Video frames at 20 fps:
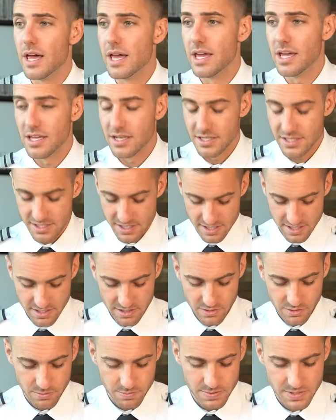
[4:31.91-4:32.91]
And
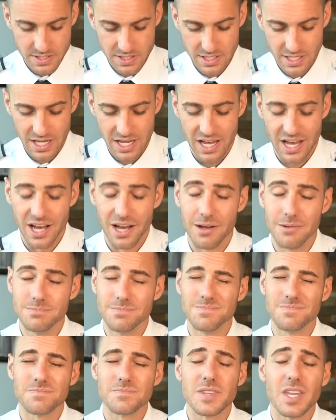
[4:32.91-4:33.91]

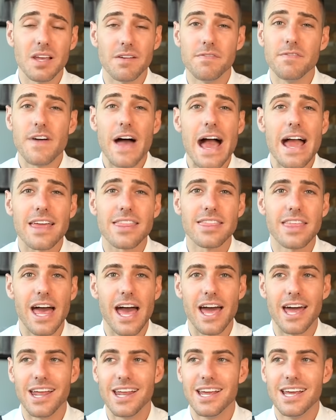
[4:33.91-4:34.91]
the fact
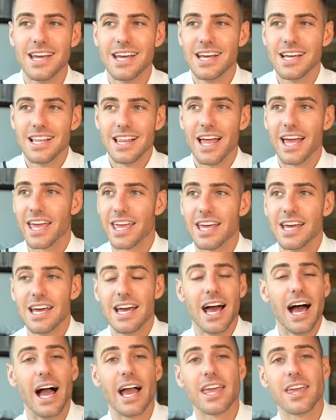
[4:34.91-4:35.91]
that, like,
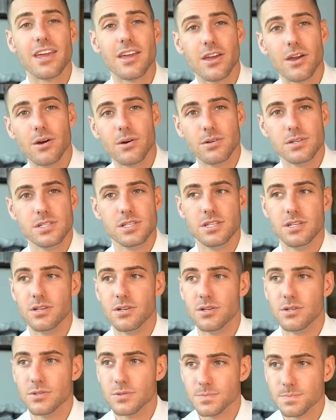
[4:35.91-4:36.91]
I can go
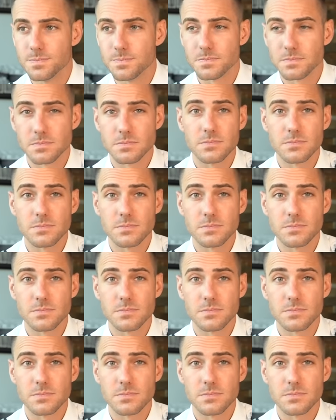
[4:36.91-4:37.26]
to